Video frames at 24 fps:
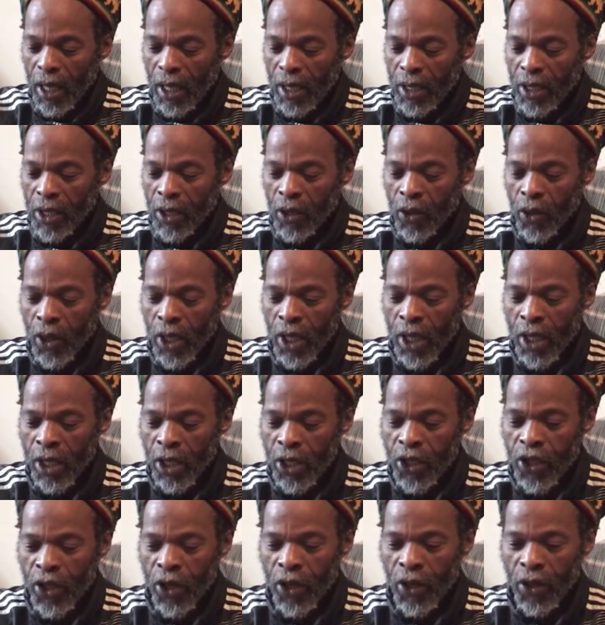you're going on a
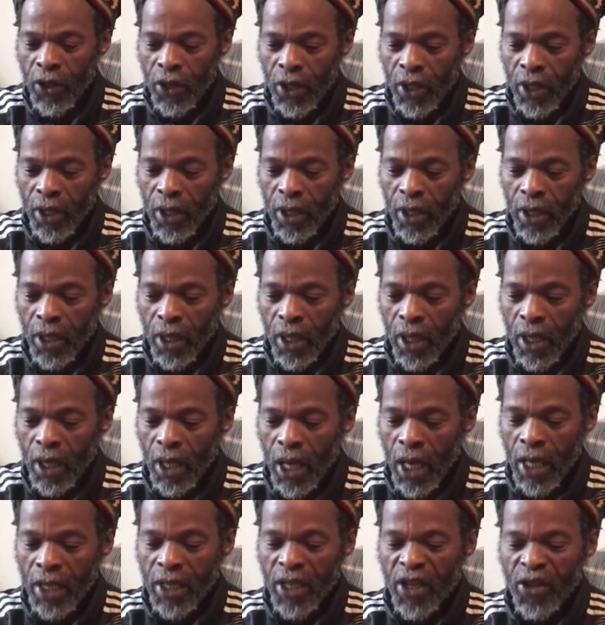journey
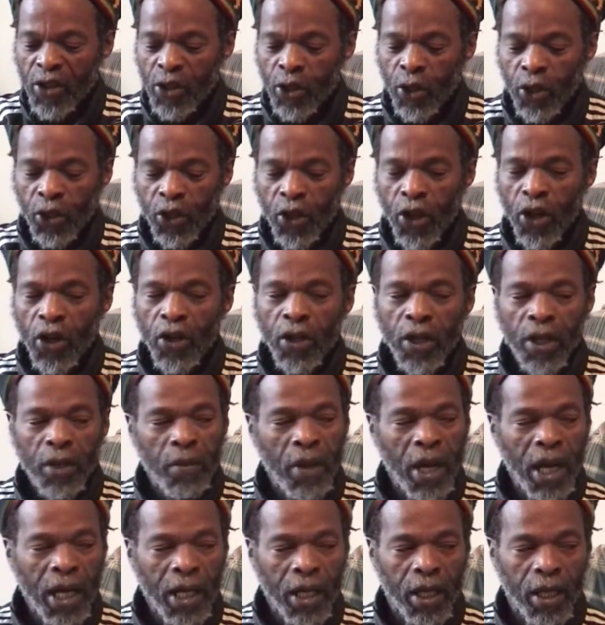and there's no turning
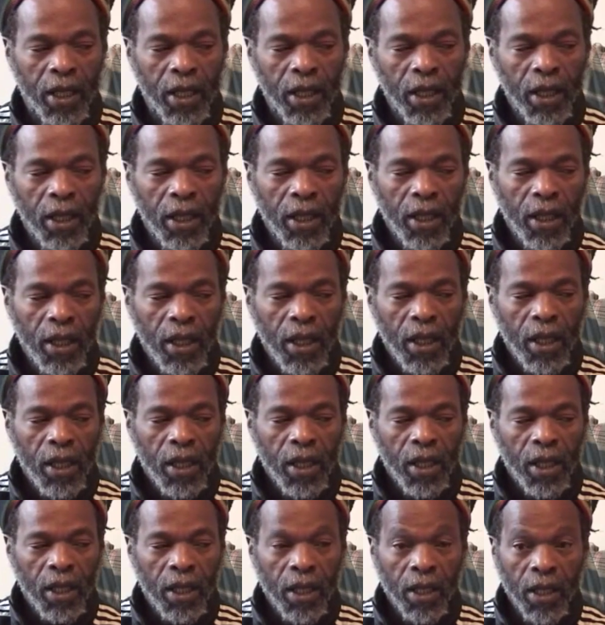back.
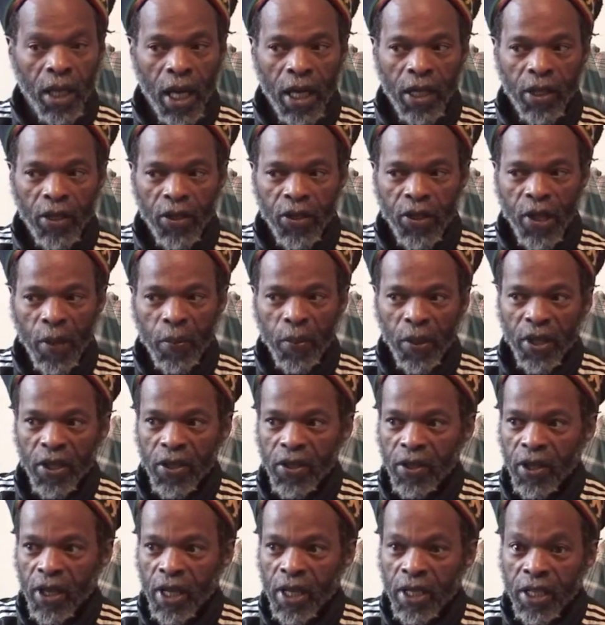You know, I could step on the
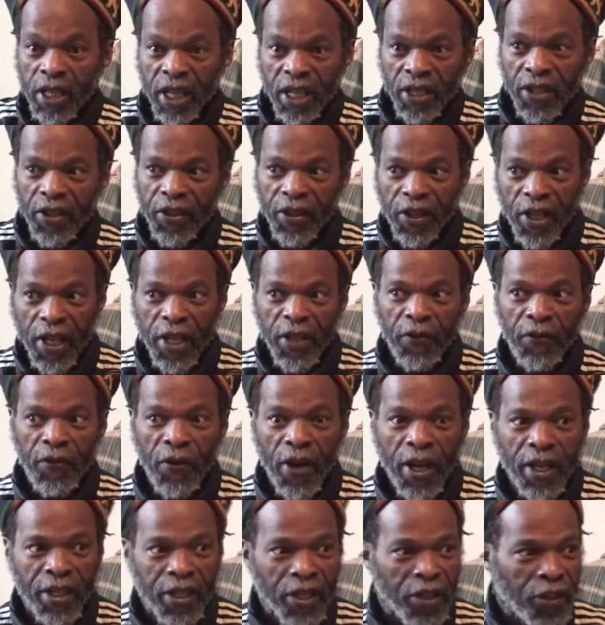stage, get stage
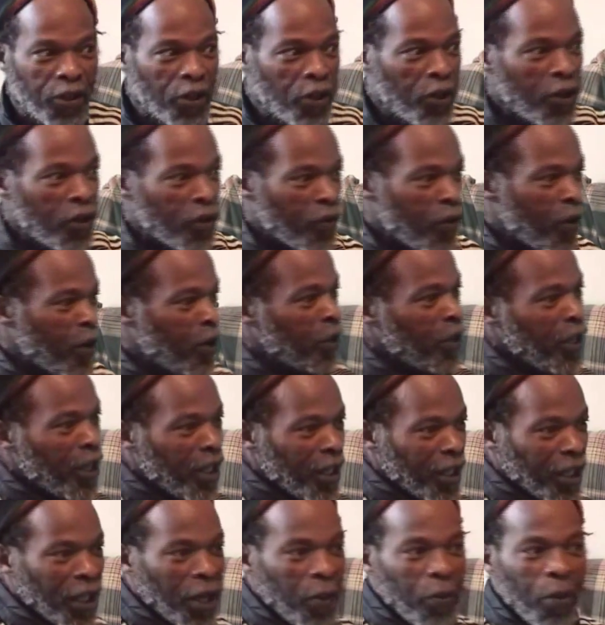fright and turn around,
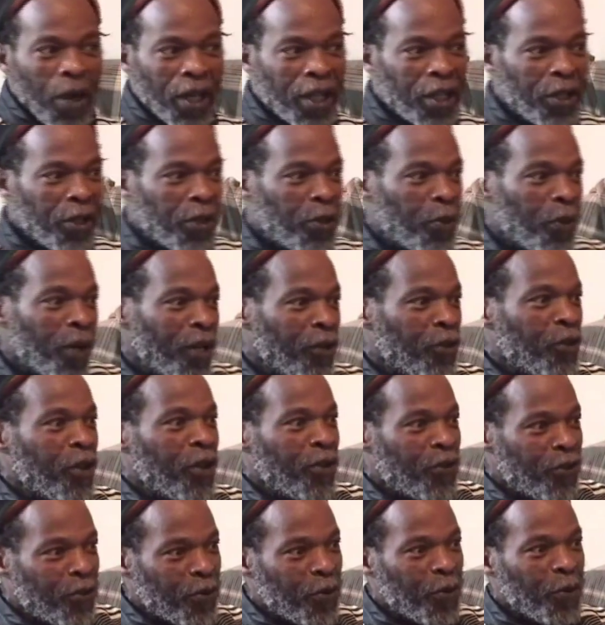get back into my
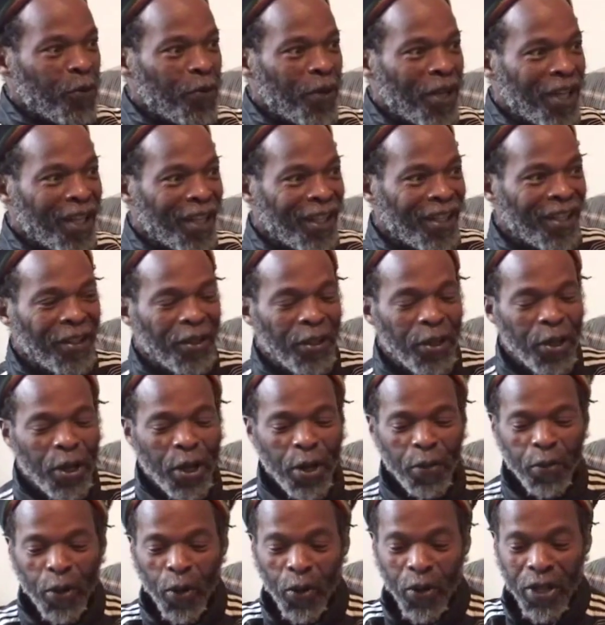dress room, like, you know.
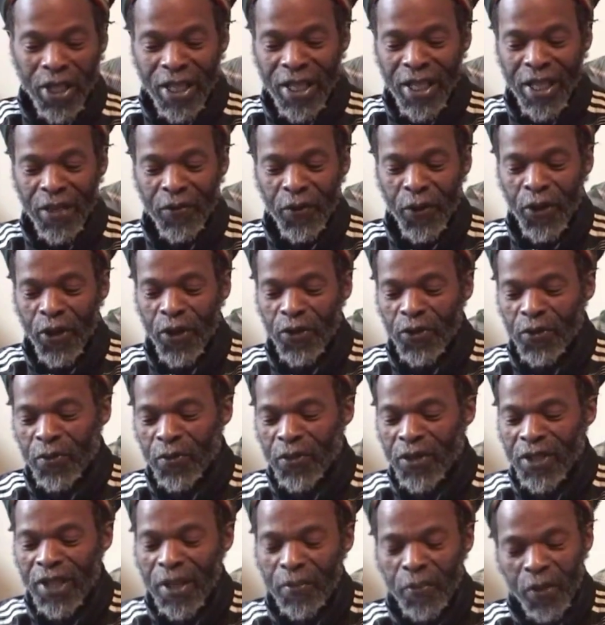But when you leave your dress room,
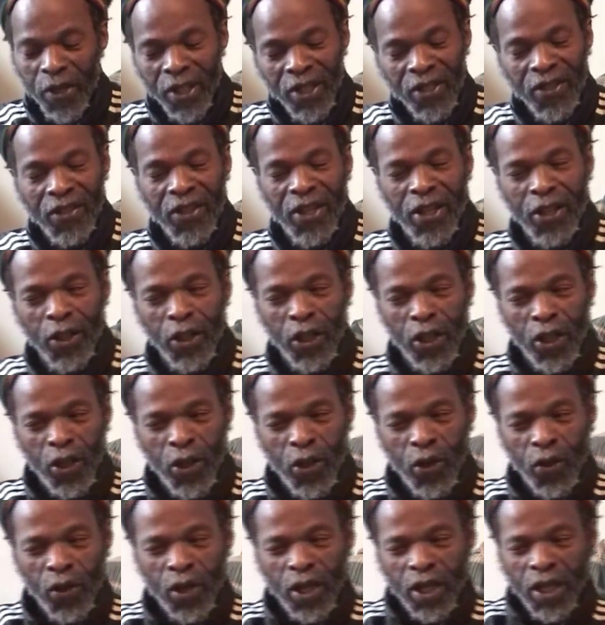stepping on stage, you
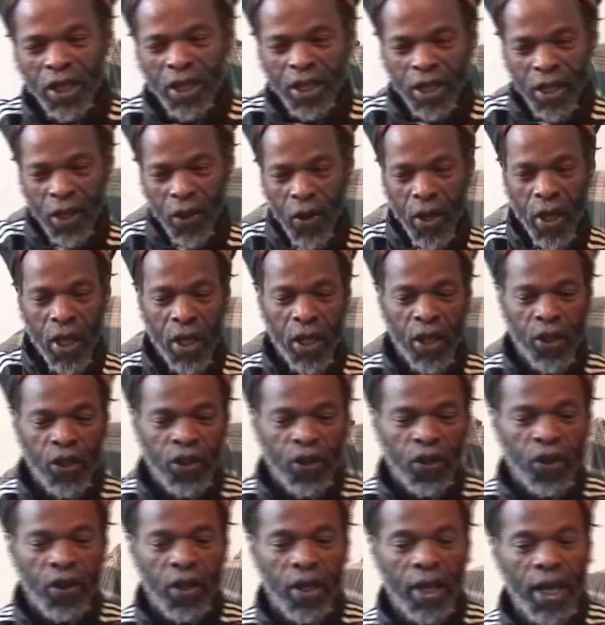know, you're going on a
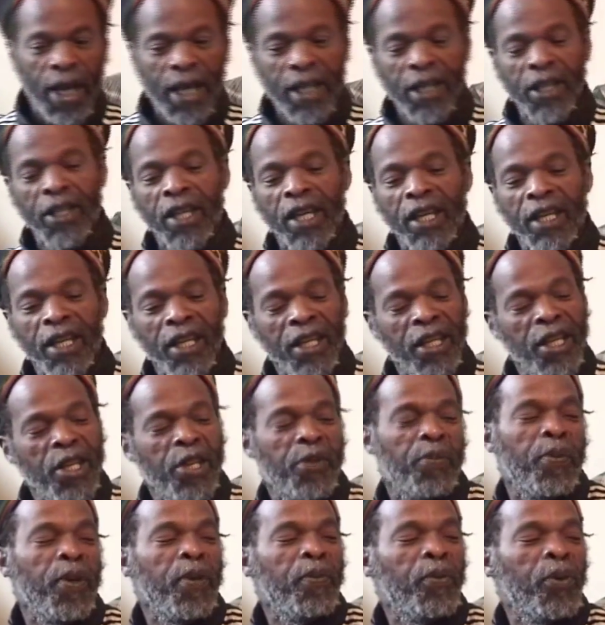journey and you're taking these
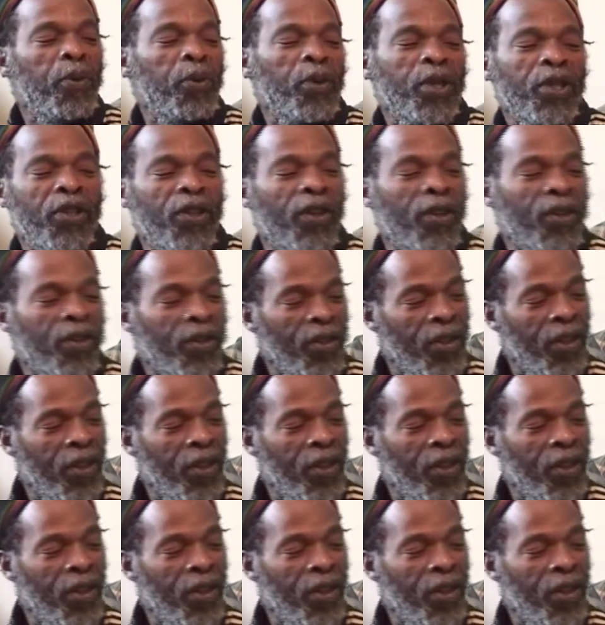people with you,